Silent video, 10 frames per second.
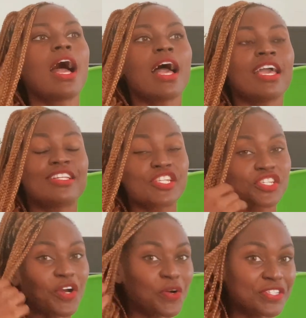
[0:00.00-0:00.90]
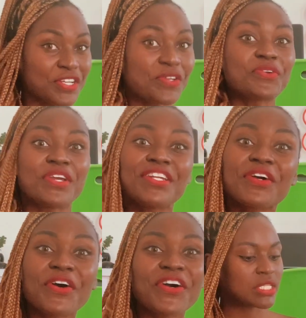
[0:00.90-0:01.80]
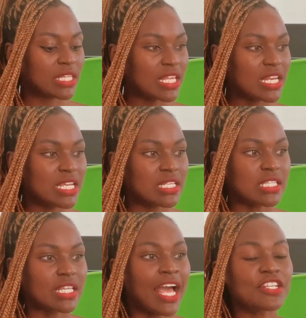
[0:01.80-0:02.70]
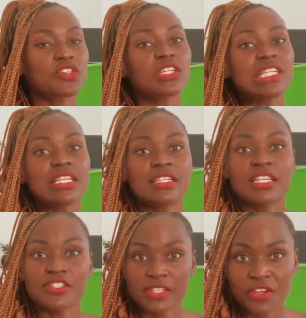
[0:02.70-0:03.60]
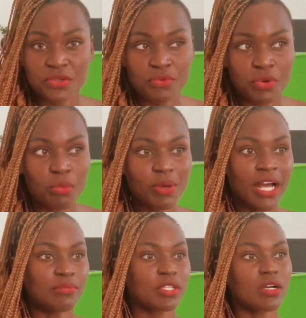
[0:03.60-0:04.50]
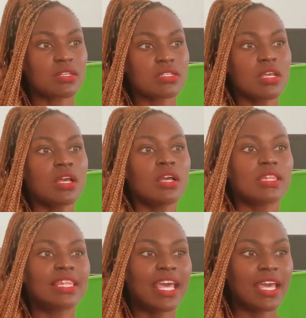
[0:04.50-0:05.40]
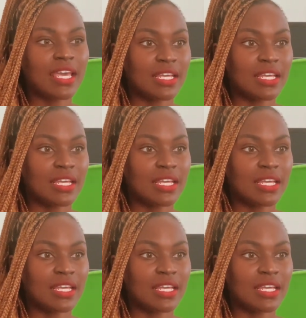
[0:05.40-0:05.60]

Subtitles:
a digital content creator. The thing is, I studied in Eastern Europe, and because there